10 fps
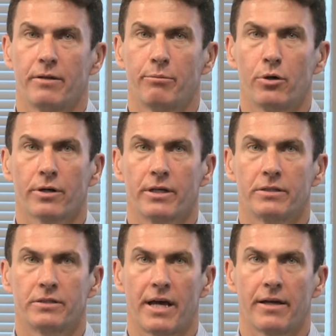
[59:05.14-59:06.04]
in the book
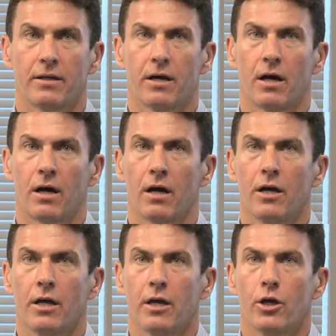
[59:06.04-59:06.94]
is that uh,
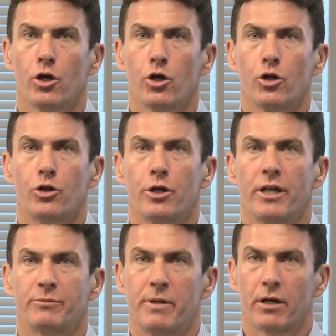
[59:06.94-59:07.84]

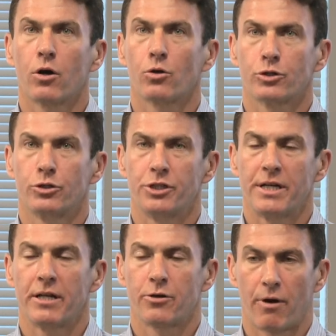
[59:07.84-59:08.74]
it's been a
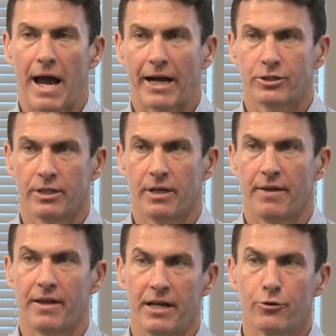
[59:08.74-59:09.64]
culture-gene interaction
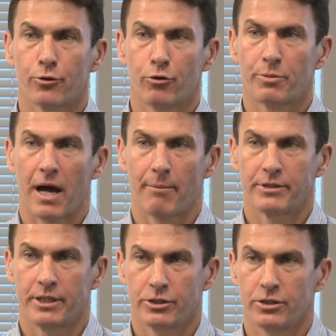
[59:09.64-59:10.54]
and that intergroup
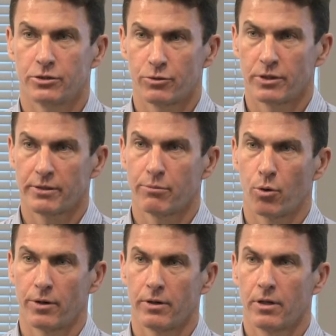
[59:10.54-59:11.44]
competition is really
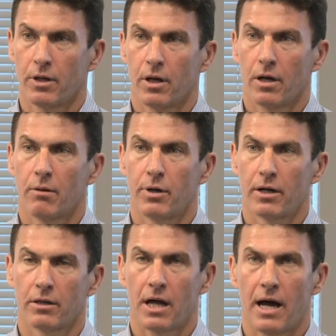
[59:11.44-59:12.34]
important.
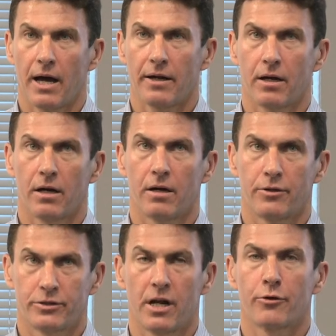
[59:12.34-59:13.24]
But a lot, uh,
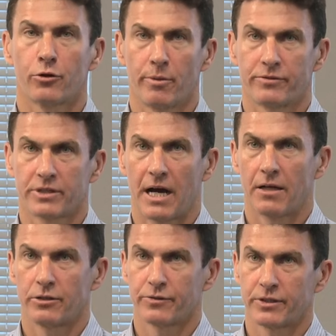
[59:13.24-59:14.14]
there's another group of
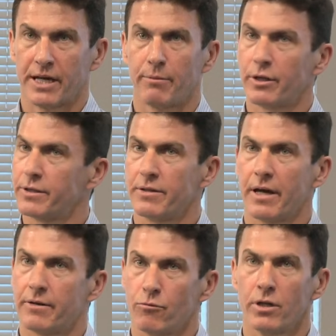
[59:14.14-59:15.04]
scholars, for example, that,
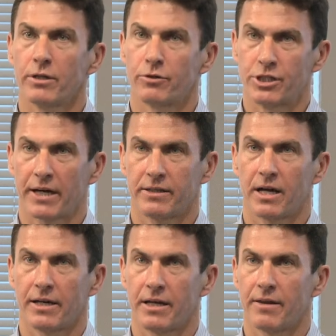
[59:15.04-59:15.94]
that really reject
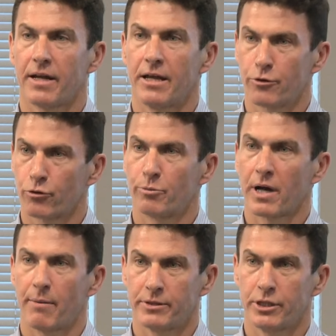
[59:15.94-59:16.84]
the idea that intergroup
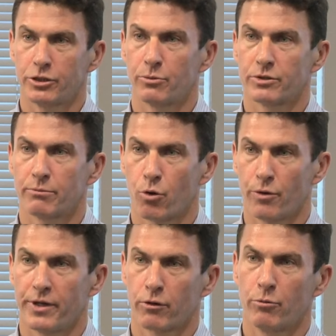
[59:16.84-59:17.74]
competition was
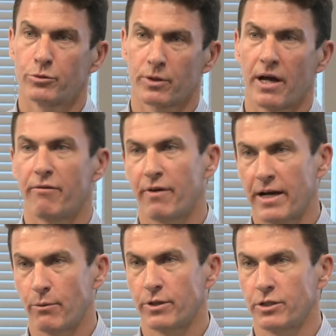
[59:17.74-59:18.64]
important, that groups were kind of
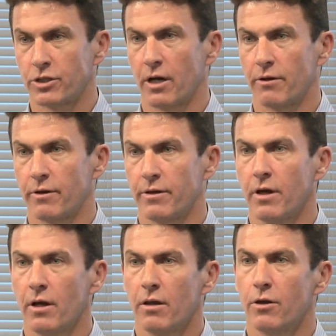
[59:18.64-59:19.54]
fighting with each other and
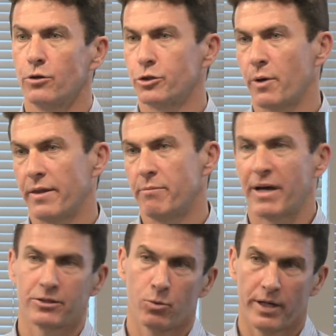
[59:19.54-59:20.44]
those who had the
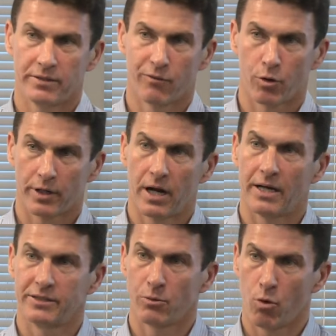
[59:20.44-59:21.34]
best ways of
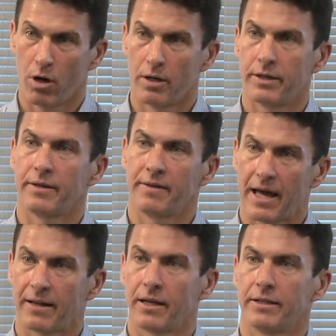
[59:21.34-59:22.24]
organizing won, and then
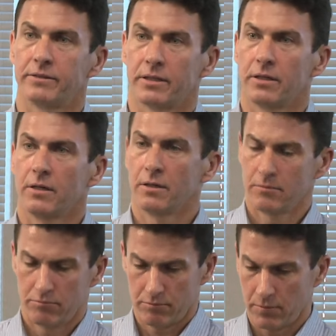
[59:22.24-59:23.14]
that led to
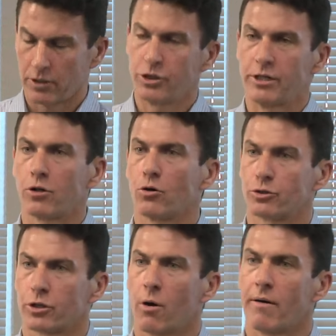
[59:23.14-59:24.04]
a gene
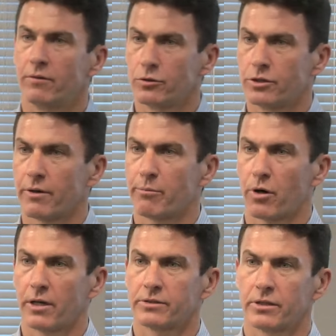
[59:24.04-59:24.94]
culture co-evolutionary
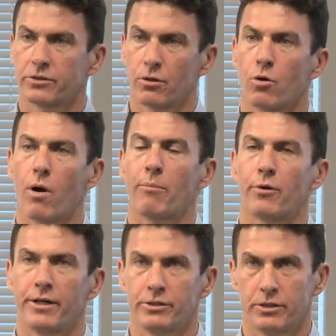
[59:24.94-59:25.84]
process. So
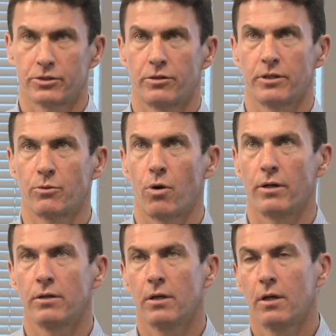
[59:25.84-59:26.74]
cooperation is certainly
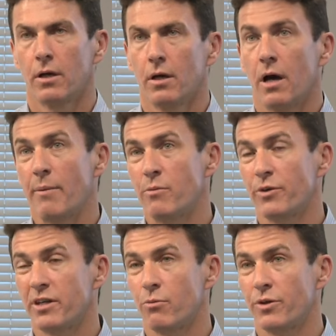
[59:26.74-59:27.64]
one. I mean,
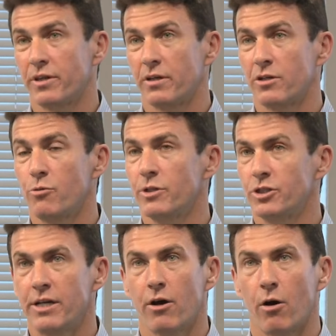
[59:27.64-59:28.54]
with the, with the human
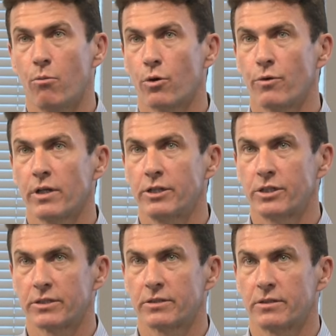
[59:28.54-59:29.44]
genome, we're really
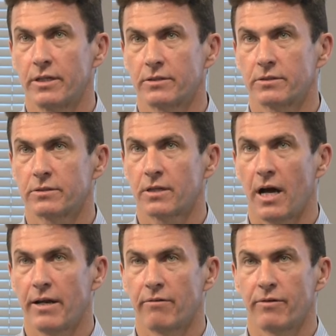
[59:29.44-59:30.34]
just, it's
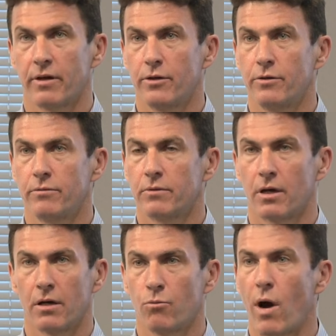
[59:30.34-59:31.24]
kind of a
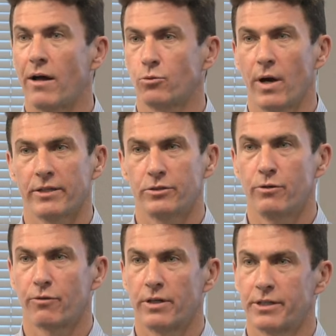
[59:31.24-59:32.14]
uh, Wild West,
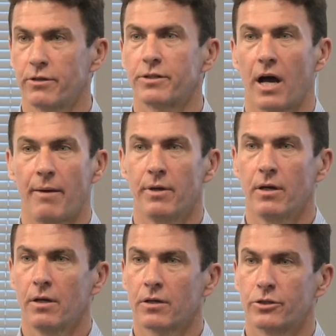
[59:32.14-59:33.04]
New Frontier time,
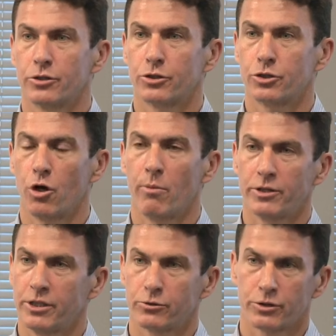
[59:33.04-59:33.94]
because there's so
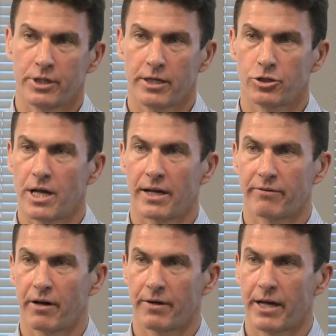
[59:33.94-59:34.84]
much interesting genetic
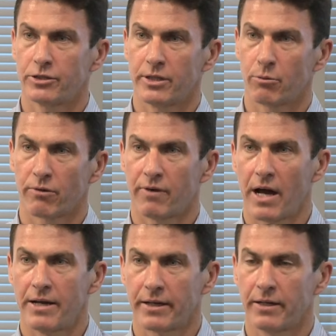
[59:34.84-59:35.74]
variation that we're
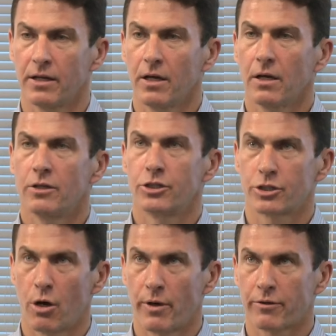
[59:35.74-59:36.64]
finding, and
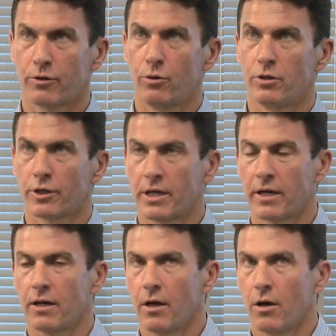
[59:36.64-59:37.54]
just going through and looking
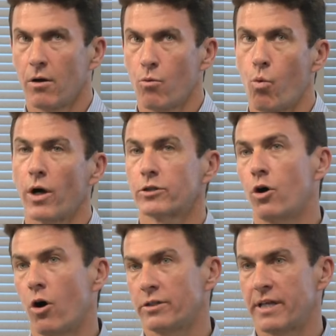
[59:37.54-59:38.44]
at what
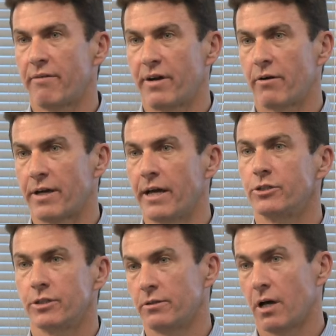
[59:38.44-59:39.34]
caused that
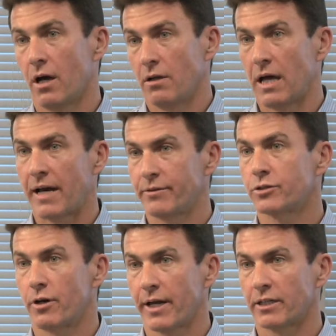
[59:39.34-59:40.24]
variation. A, a lot of
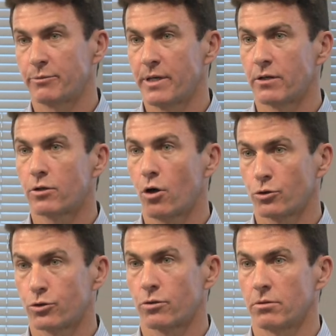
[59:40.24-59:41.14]
it's turning out to be
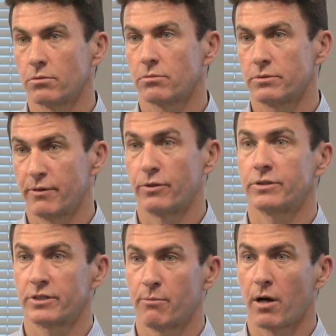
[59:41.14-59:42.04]
cultural
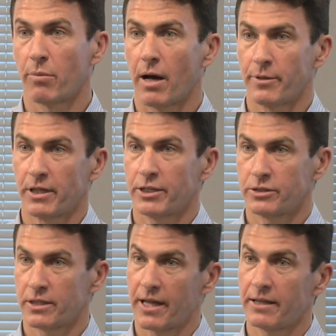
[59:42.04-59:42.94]
differences among
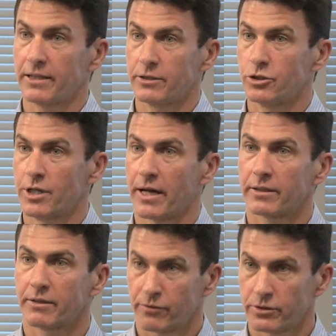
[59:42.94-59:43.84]
populations that then lead to
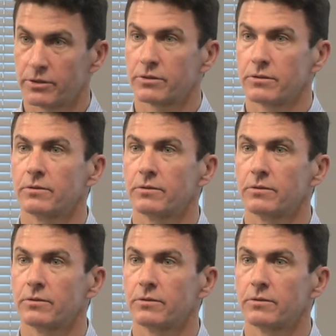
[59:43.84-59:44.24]
genetic differences.